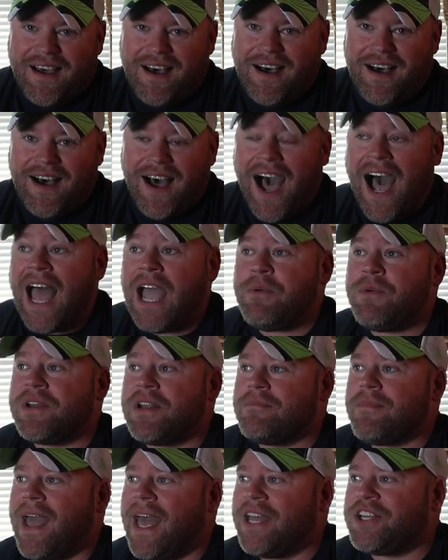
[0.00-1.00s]
I
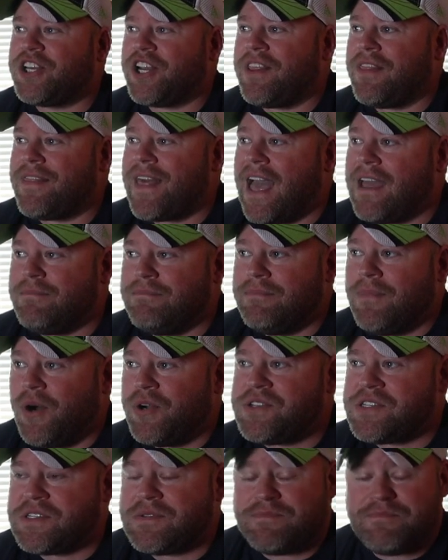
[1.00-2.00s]
would imagine that
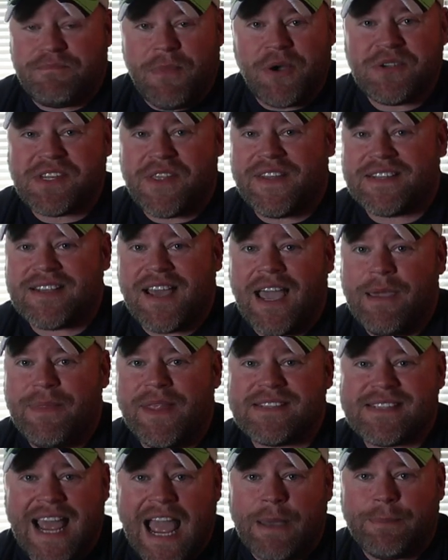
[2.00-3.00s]
most of the time
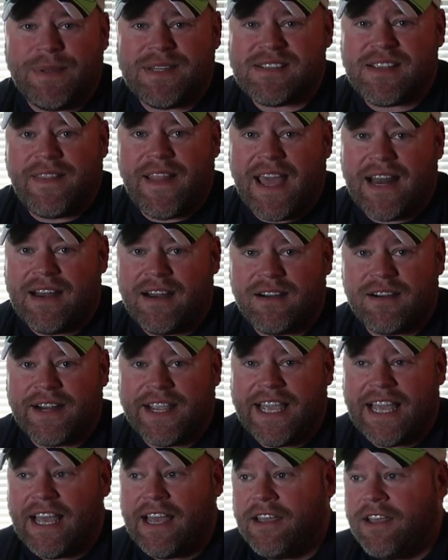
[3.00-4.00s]
this happens in that
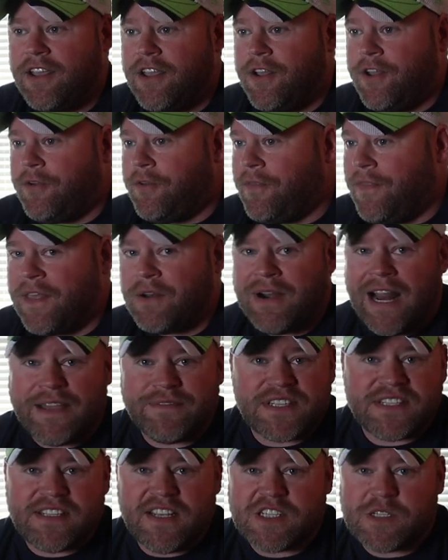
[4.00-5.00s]
area, they don't
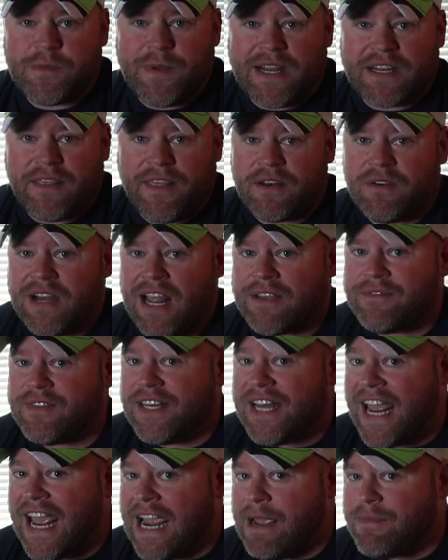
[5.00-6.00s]
have a suspect, they don't have a
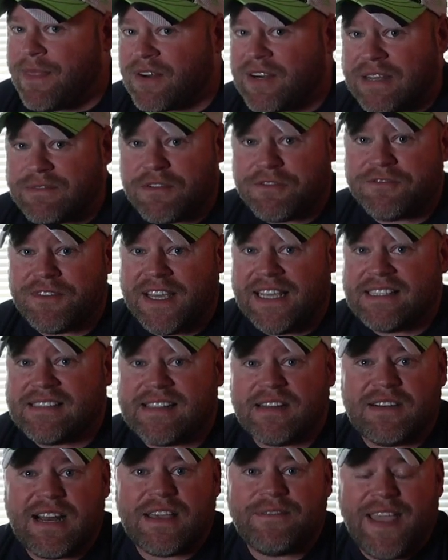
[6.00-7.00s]
name, they don't have a face,
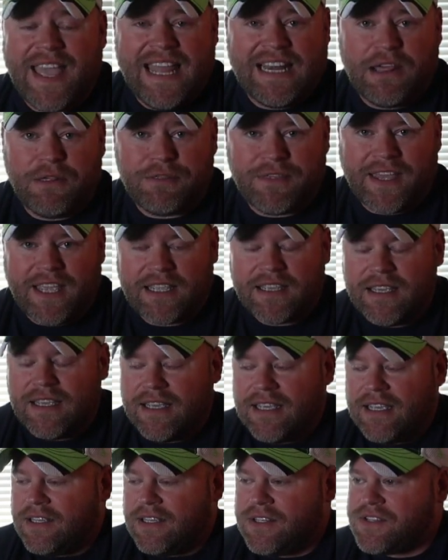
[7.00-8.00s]
they don't have anything.
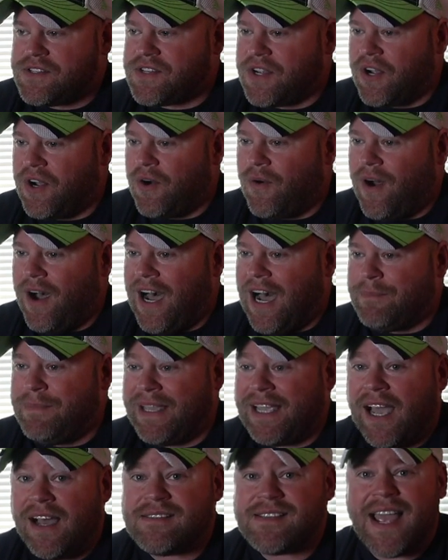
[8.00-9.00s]
So,
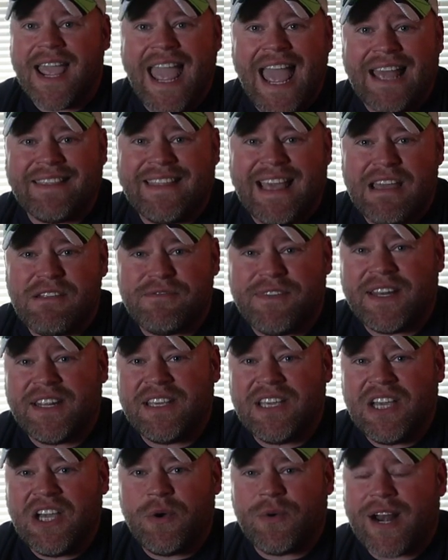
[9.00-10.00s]
because I had that
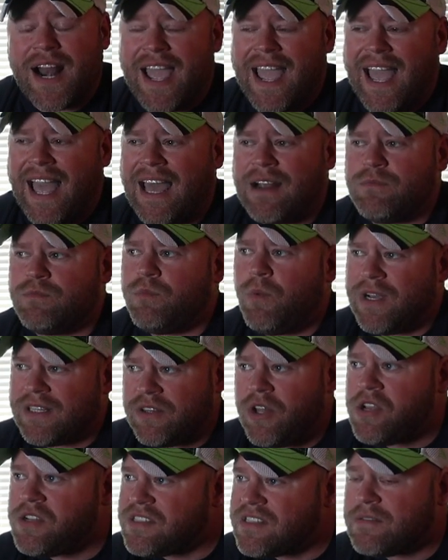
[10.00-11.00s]
video and I had
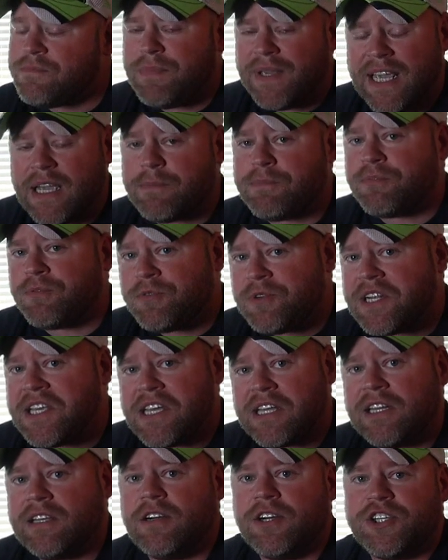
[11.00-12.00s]
what looked to be a
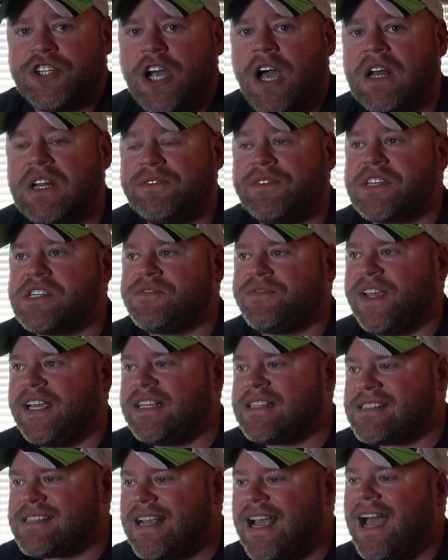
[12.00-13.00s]
pretty clear shot of his
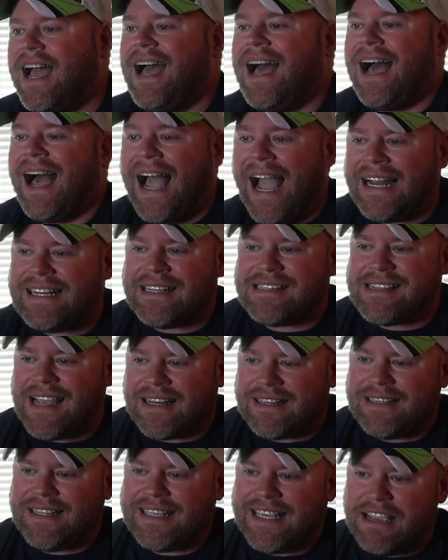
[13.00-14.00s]
face, I
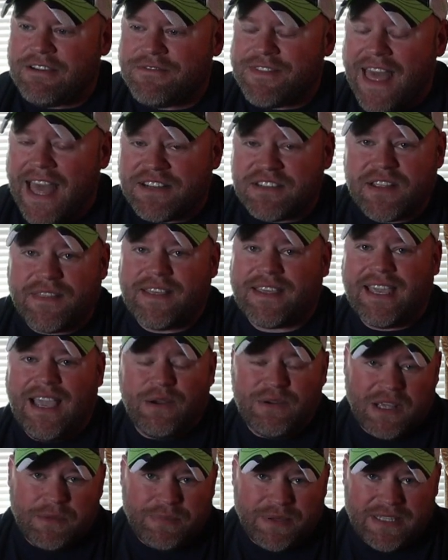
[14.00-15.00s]
decided to give that to the
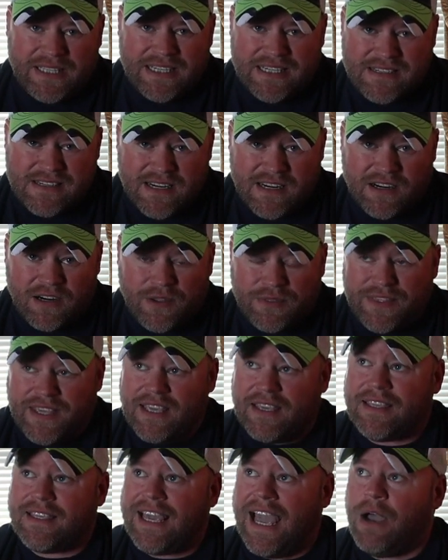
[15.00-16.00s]
county police here,
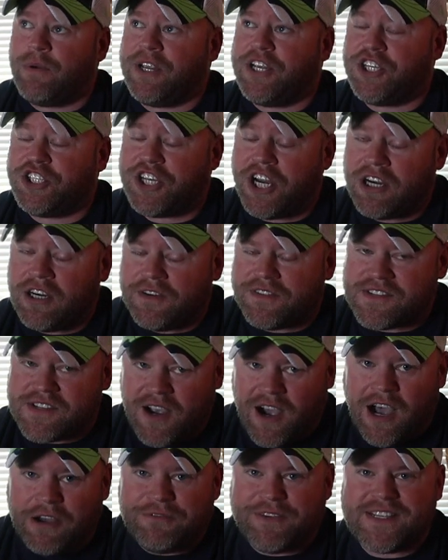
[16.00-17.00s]
the county sheriff's
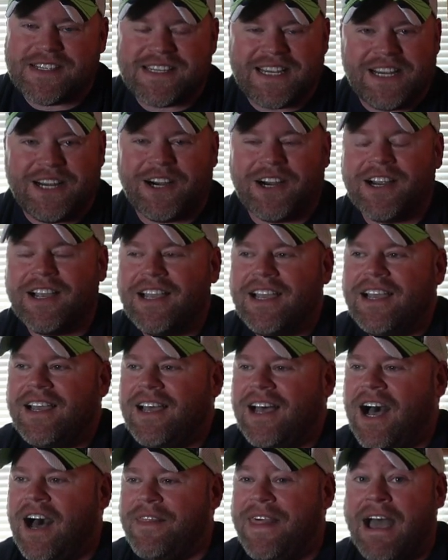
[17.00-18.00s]
office here,
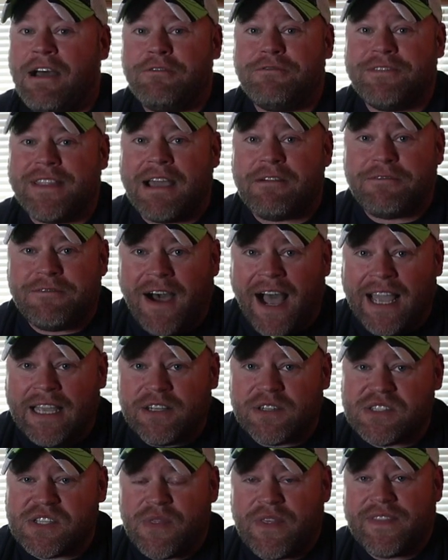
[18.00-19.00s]
that
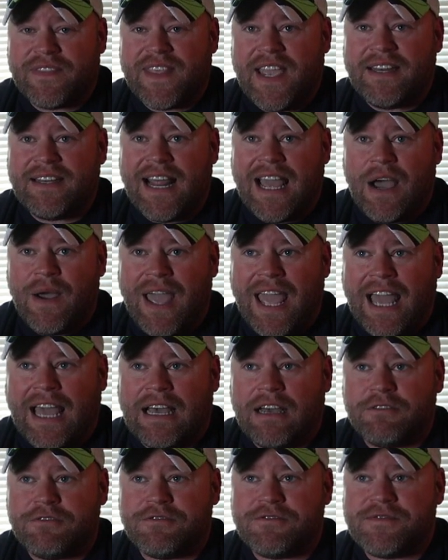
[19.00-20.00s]
file, so that they now
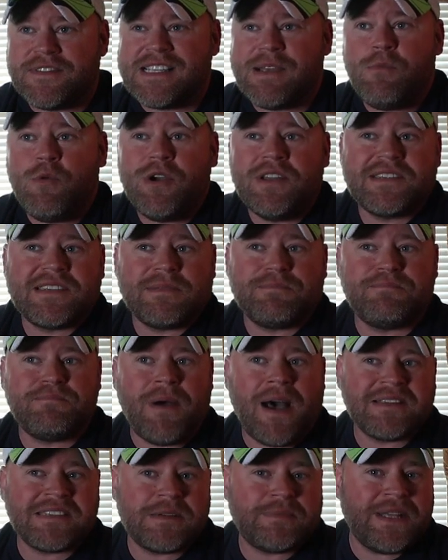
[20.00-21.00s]
have someone to
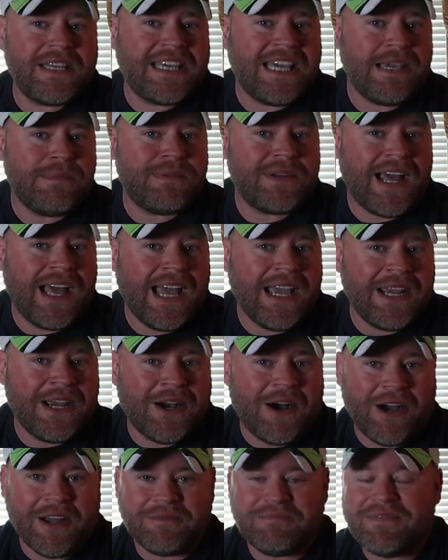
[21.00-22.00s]
possibly keep an eye
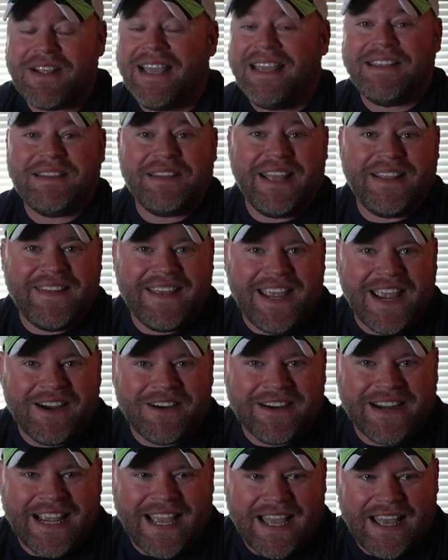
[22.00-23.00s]
on in the
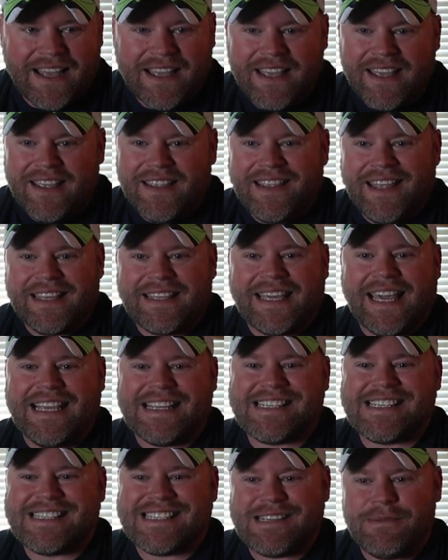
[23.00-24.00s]
area in
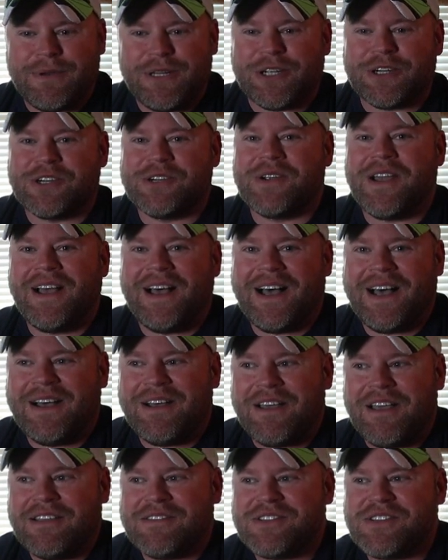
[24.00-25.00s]
case
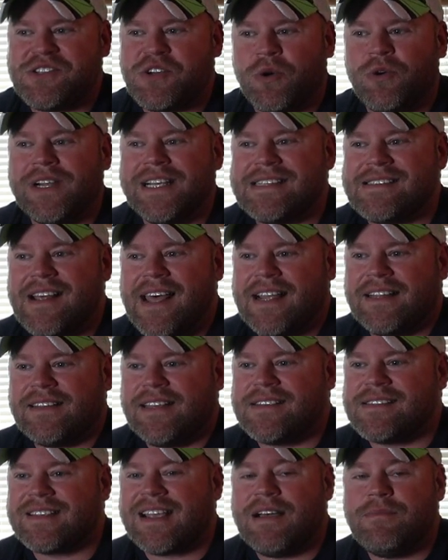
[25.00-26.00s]
similar stories like
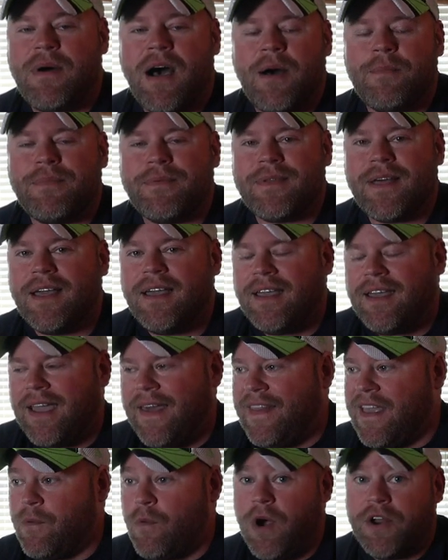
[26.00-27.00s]
this come up
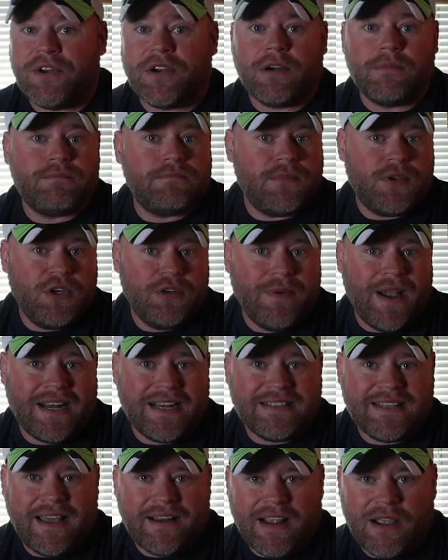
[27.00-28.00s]
and they wonder who might
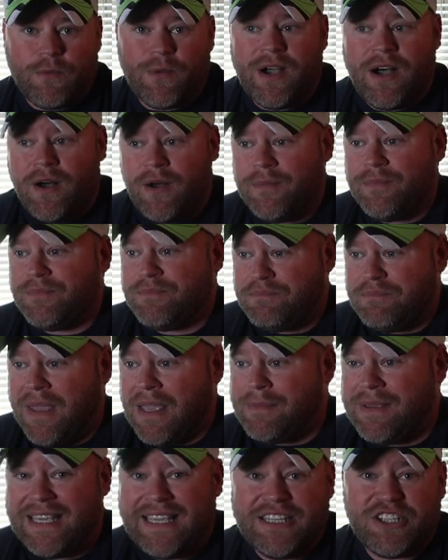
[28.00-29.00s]
have done it. Well,
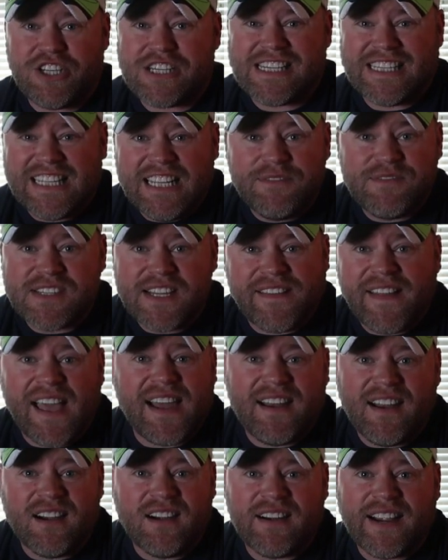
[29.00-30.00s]
maybe he just lives in
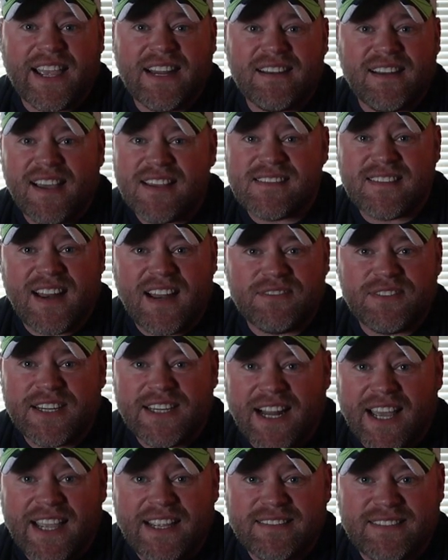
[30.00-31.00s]
that area and does it
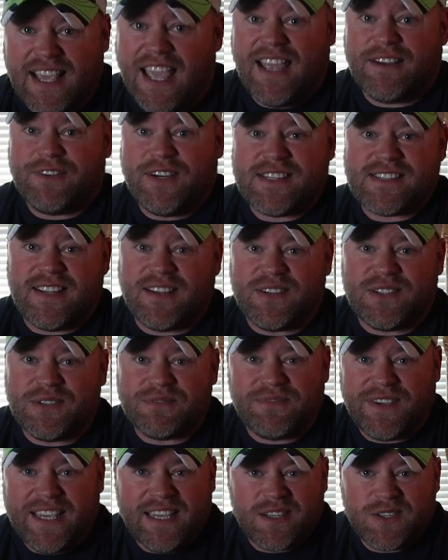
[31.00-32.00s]
every night to every single
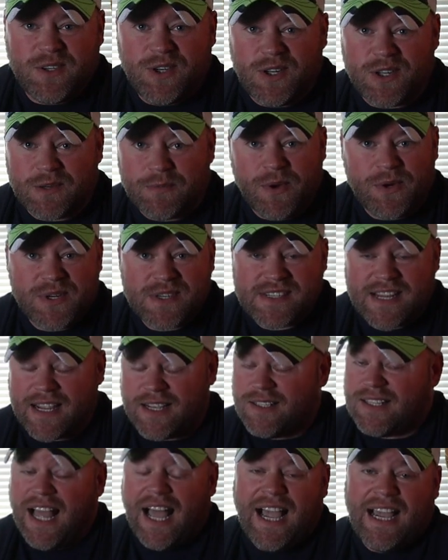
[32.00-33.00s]
vehicle or
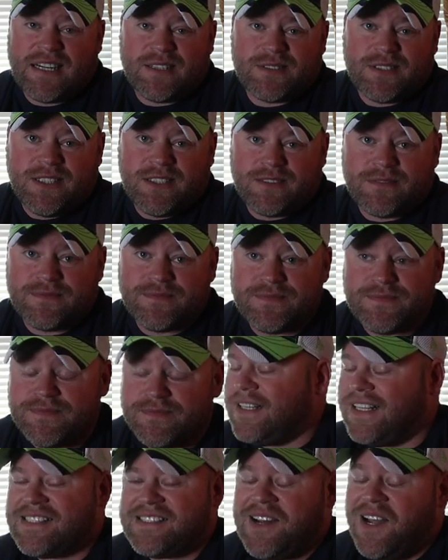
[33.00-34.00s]
motorcycle. I don't know.
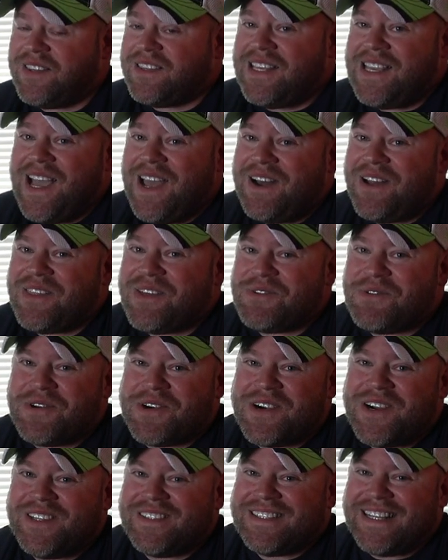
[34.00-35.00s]
It's not the end of the
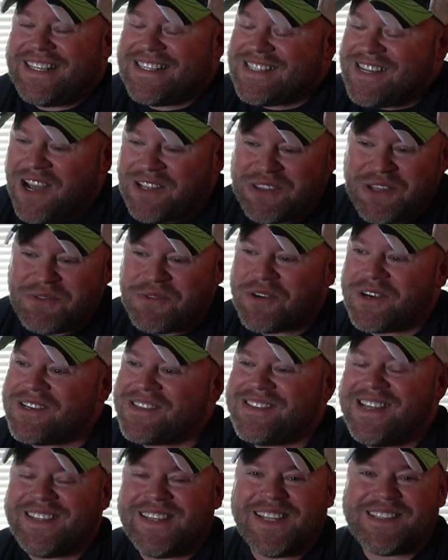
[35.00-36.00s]
world. It's not the
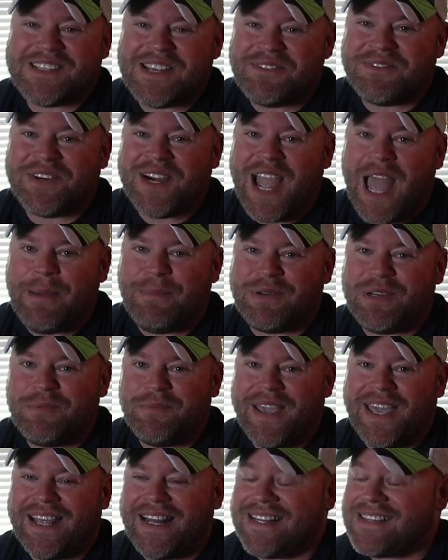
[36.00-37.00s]
worst thing that's ever happened to
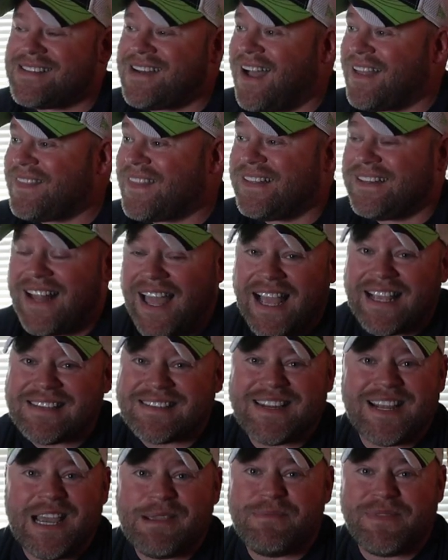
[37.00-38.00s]
me, and it's not the
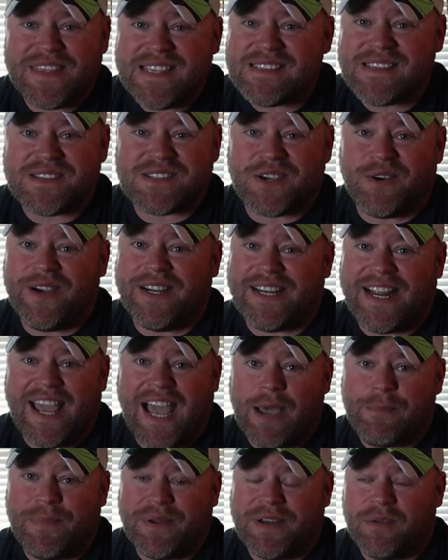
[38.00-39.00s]
last time this is going to
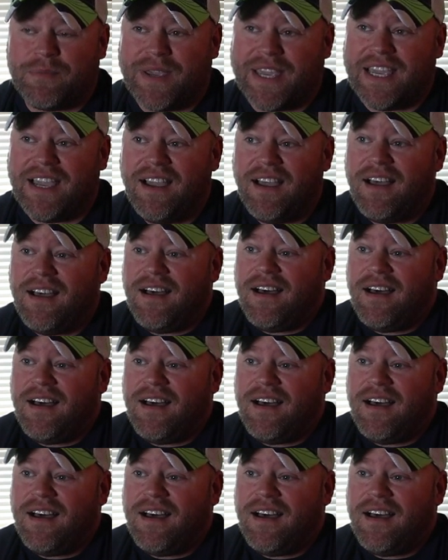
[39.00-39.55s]
happen to me.